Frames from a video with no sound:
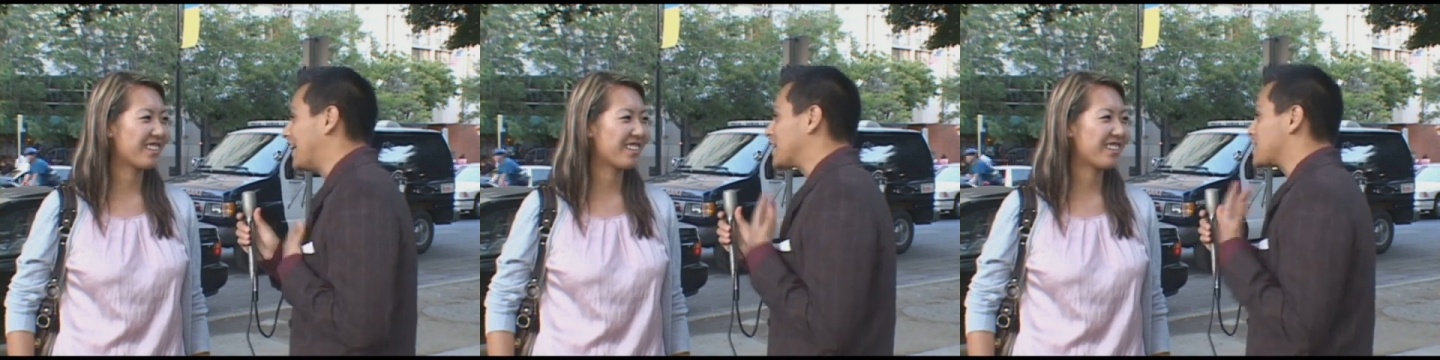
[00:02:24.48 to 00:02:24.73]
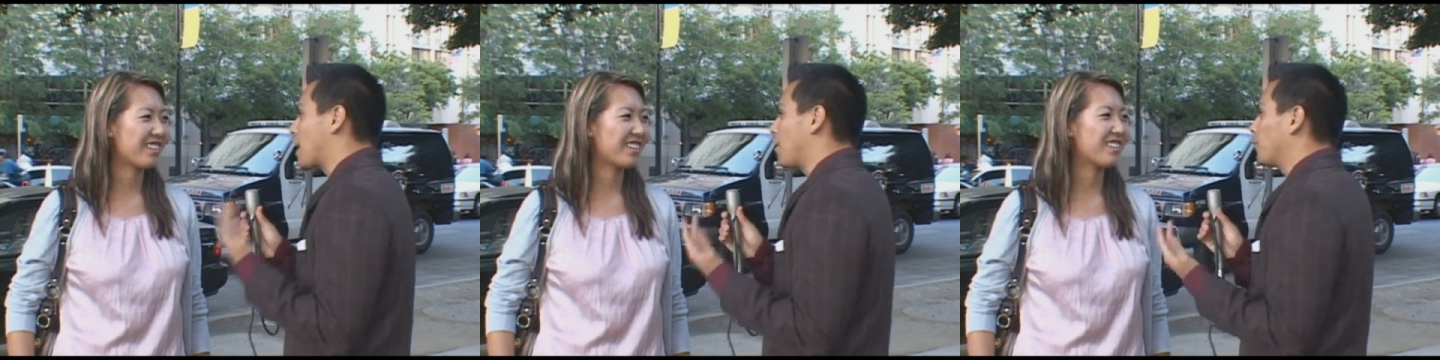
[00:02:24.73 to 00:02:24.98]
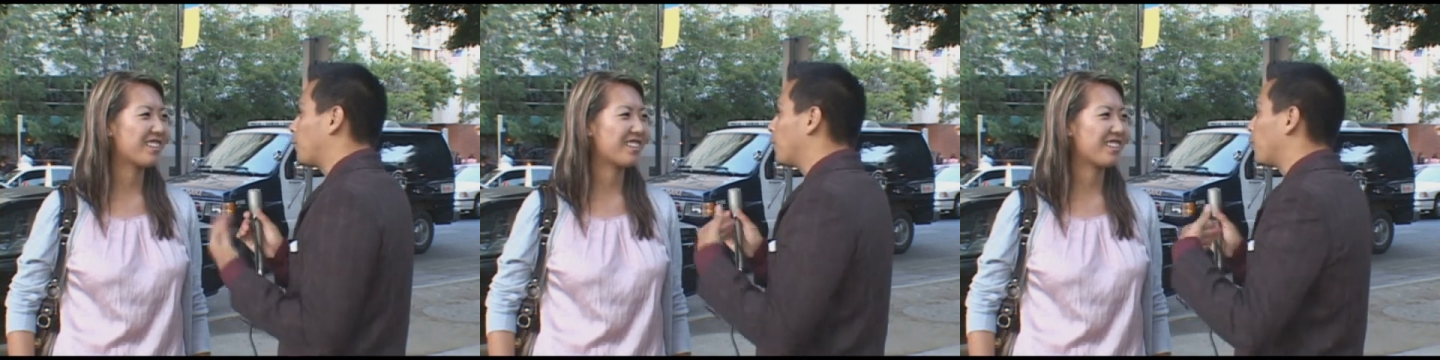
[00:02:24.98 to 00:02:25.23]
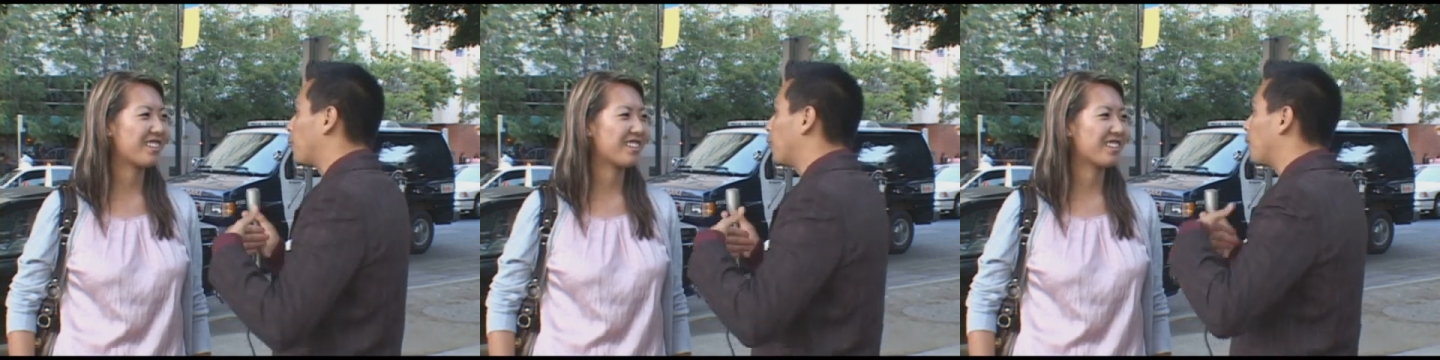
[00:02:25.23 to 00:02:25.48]
Speaker 1: and a child
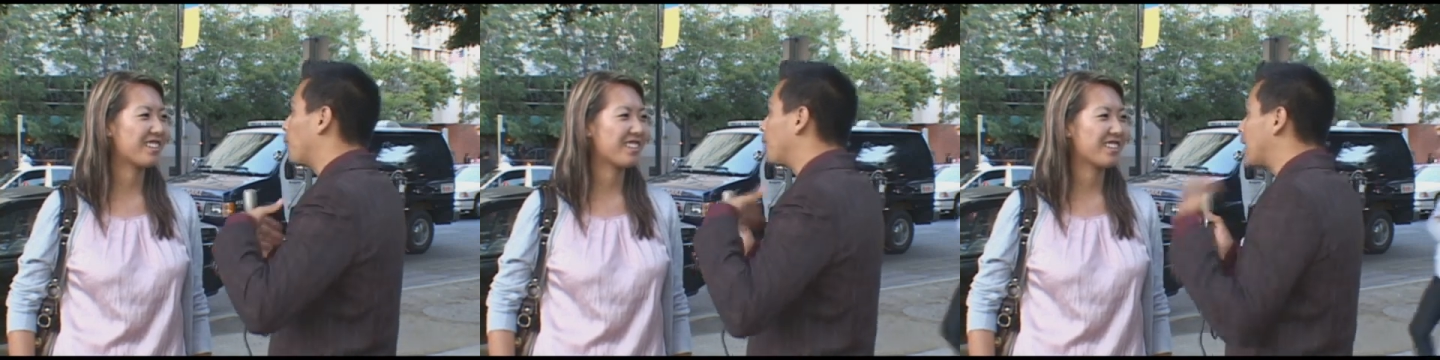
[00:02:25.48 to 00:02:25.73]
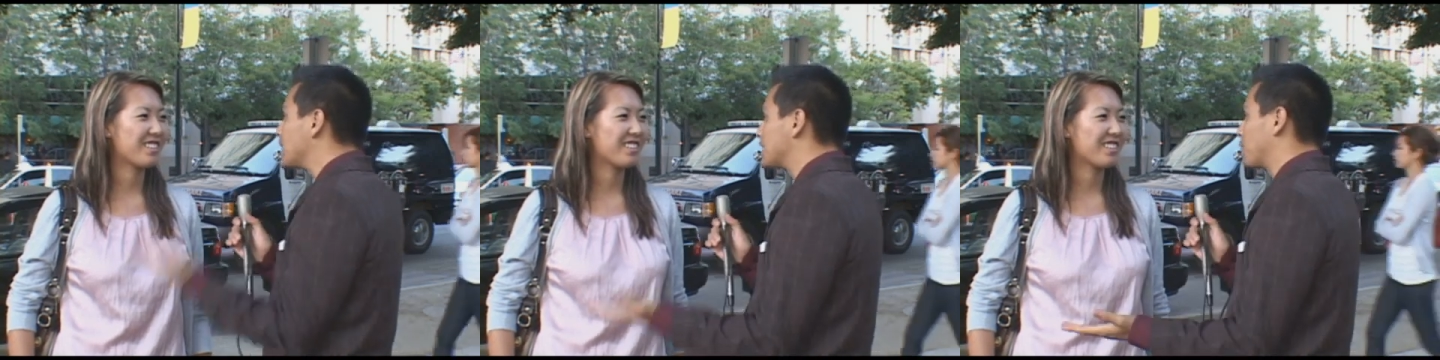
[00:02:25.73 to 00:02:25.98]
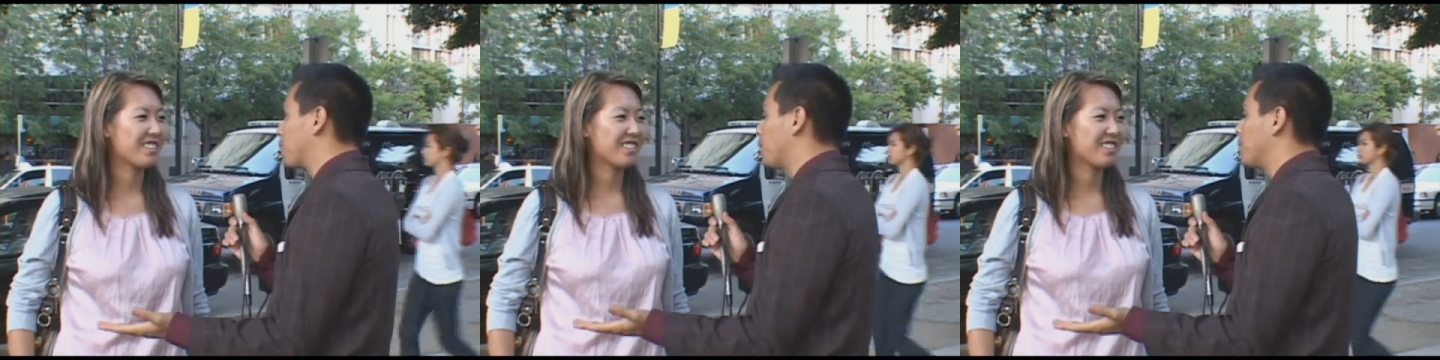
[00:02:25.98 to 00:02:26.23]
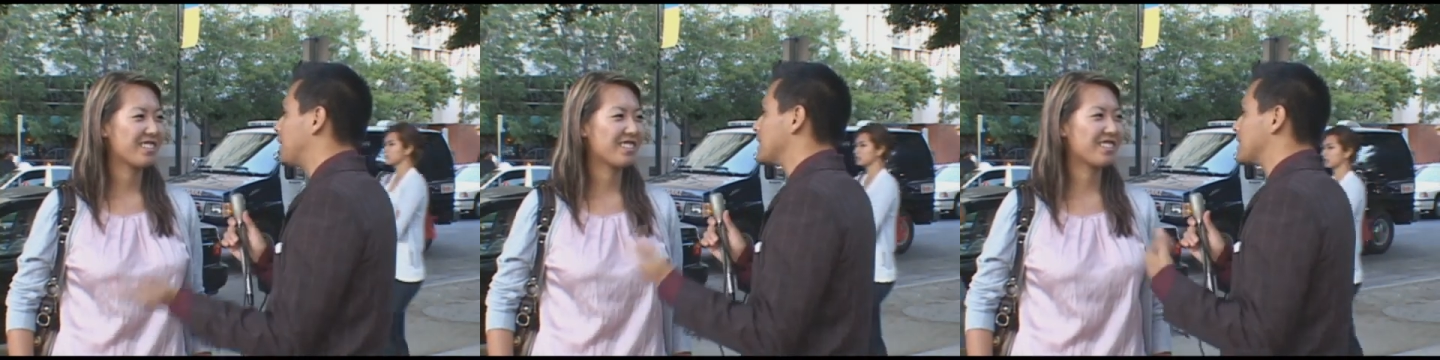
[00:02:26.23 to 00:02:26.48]
will, will bless the
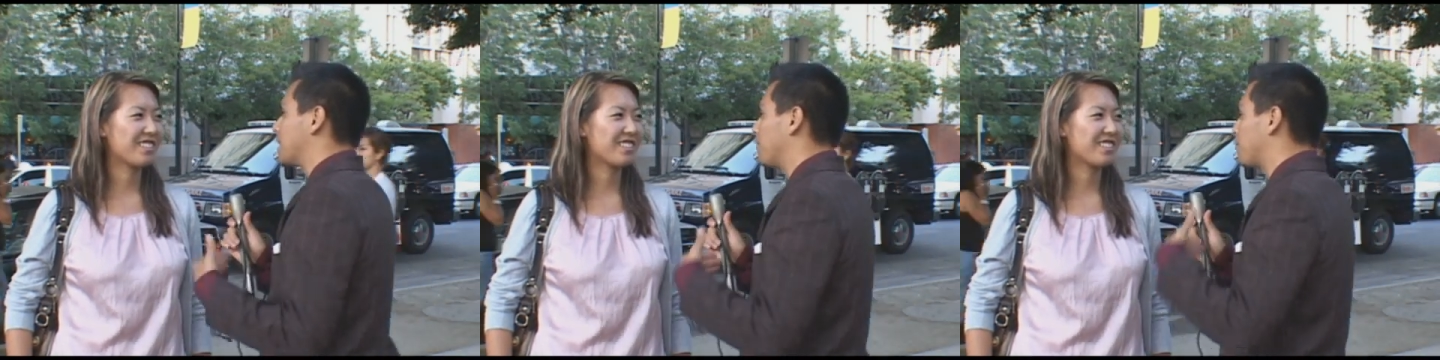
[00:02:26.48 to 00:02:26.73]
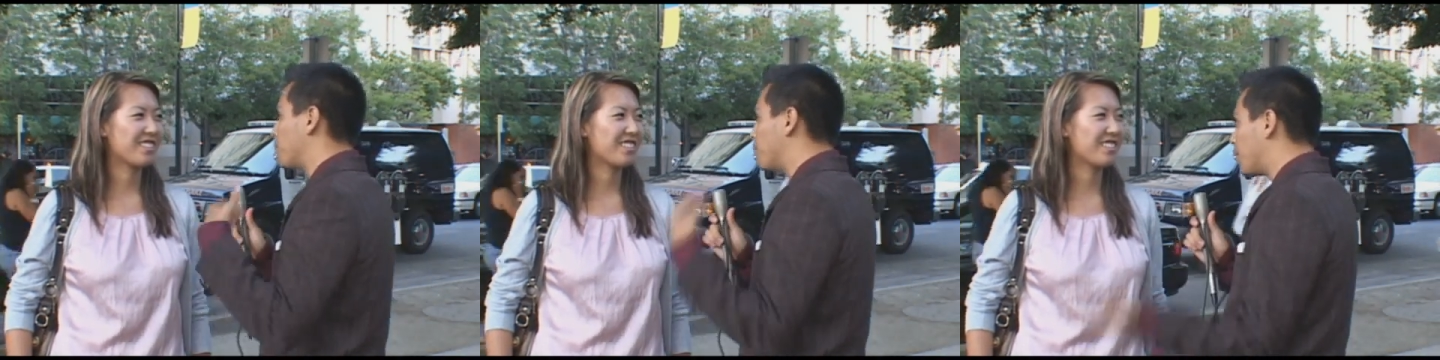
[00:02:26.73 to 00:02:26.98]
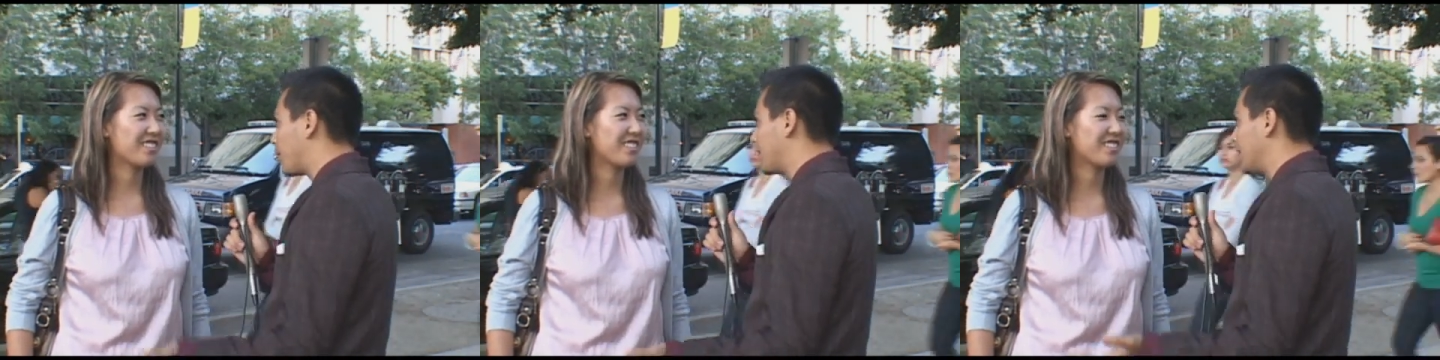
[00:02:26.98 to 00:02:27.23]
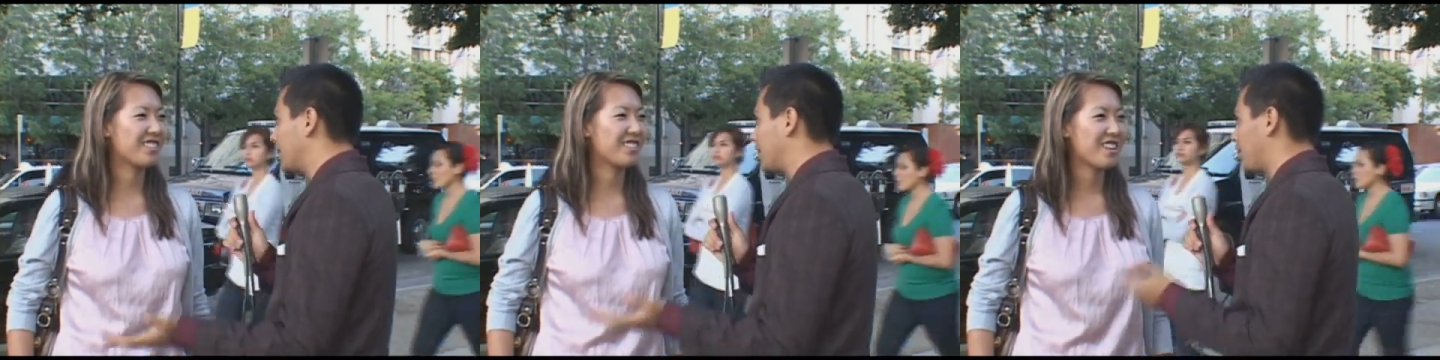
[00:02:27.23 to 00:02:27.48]
woman instead of
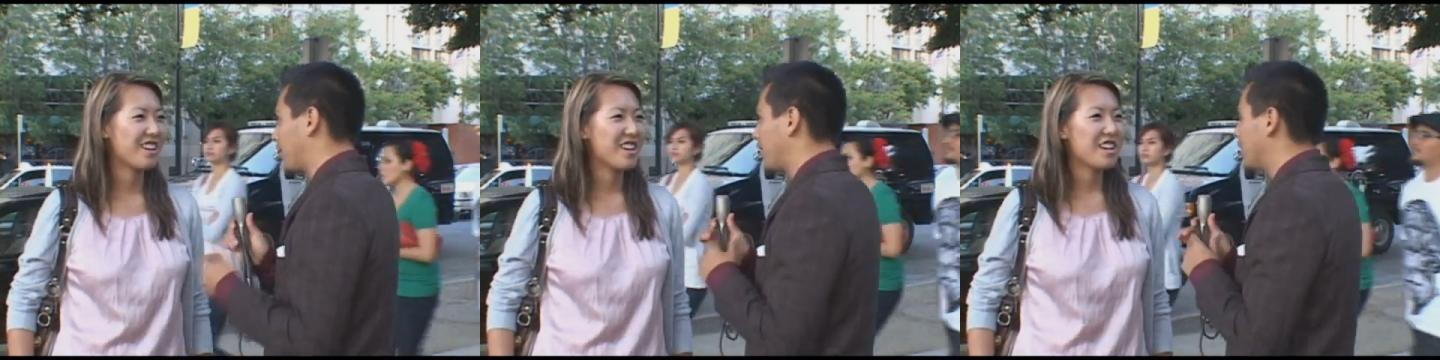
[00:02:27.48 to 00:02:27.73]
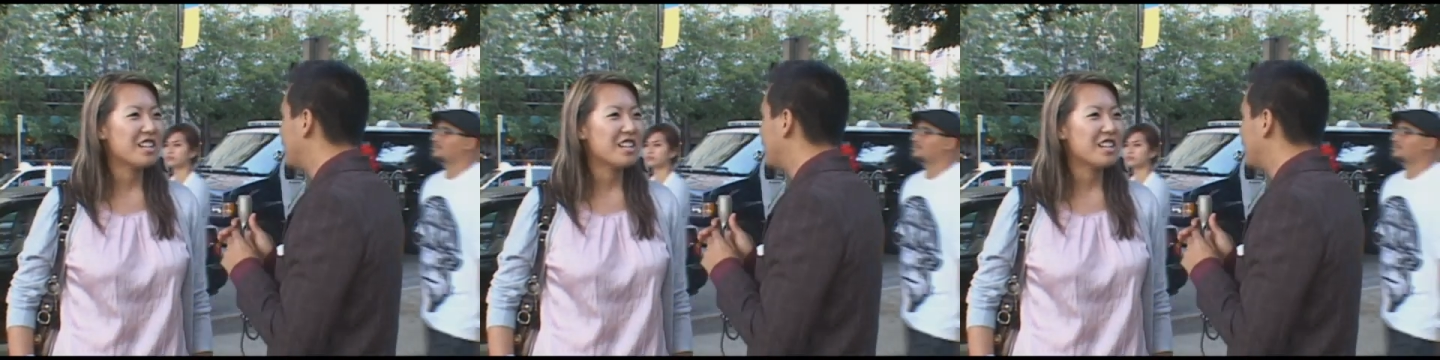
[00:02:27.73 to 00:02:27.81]
burden her.